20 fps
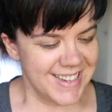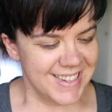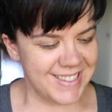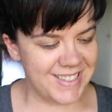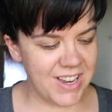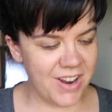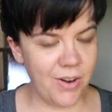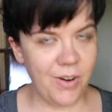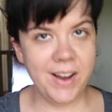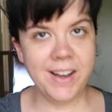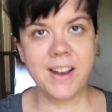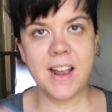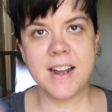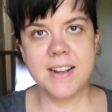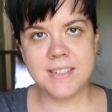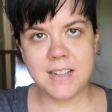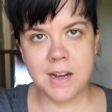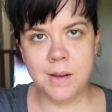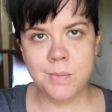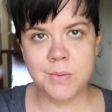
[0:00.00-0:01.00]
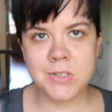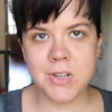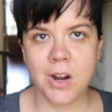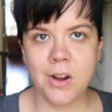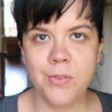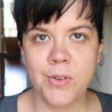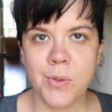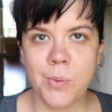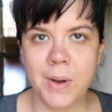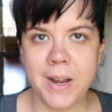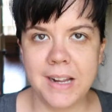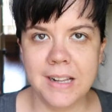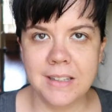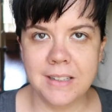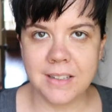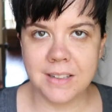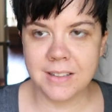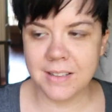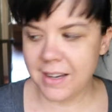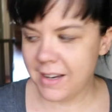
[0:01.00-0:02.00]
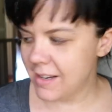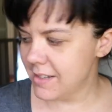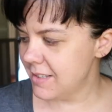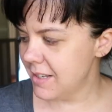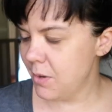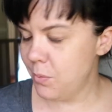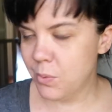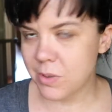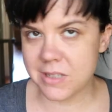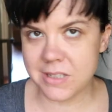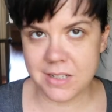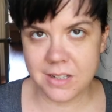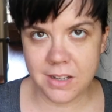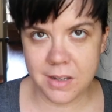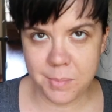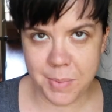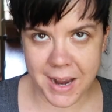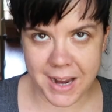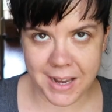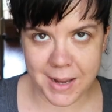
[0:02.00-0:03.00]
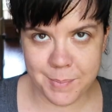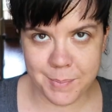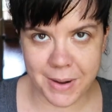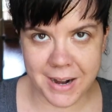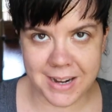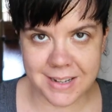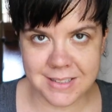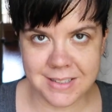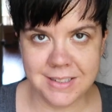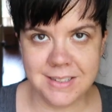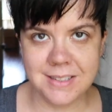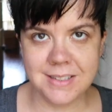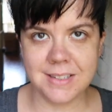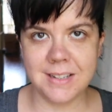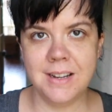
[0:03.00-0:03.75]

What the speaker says: So, and guys, I'm sorry for the way I look. Like I said, we're still unpacking boxes.